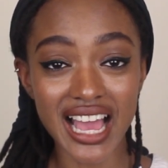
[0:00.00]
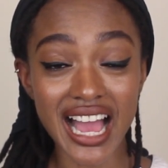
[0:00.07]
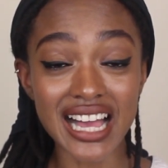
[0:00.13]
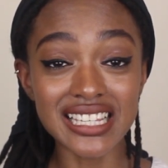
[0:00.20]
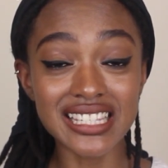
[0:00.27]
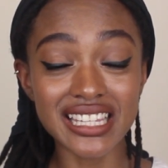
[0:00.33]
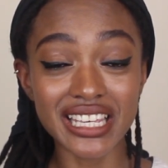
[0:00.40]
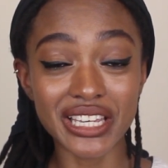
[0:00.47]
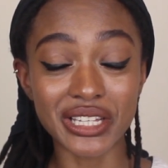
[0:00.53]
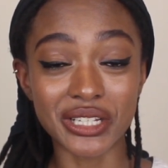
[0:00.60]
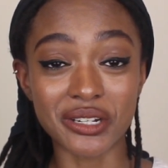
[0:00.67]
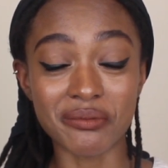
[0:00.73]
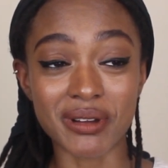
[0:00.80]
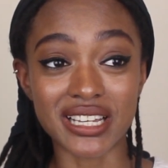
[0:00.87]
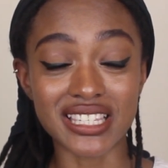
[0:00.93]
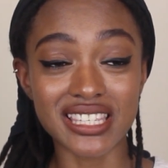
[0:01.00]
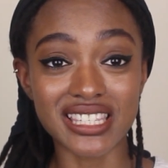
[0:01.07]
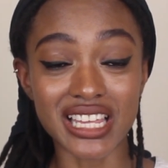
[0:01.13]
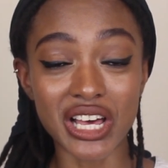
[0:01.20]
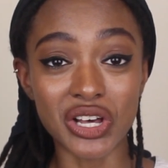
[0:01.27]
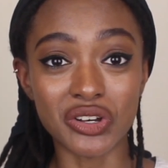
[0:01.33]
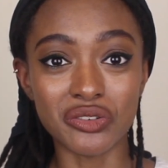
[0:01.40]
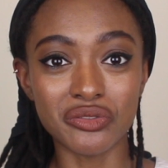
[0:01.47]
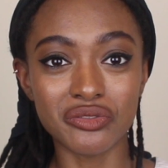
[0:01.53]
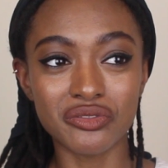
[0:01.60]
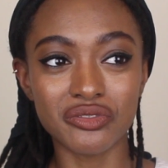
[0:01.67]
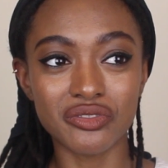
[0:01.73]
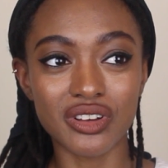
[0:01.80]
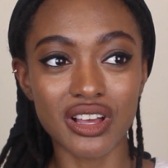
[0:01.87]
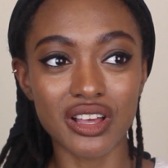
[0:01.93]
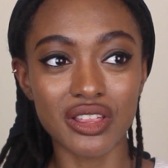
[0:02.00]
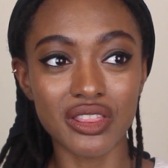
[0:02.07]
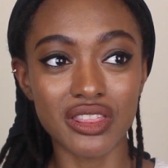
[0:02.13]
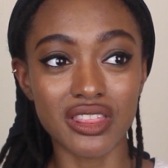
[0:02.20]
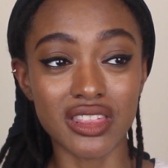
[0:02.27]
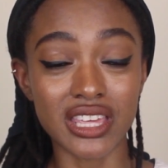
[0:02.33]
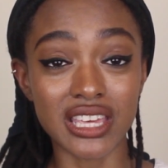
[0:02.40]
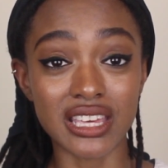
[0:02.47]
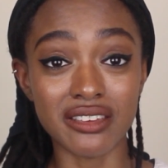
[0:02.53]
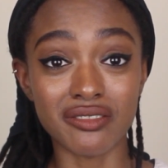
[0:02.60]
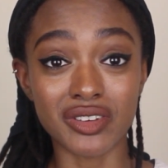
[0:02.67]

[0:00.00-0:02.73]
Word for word: As the healer myself, the